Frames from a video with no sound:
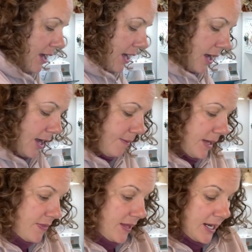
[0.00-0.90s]

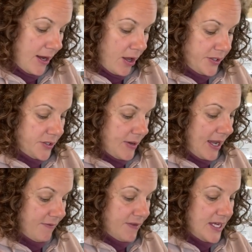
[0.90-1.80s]
And then I also
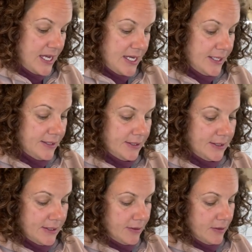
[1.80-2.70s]
have these.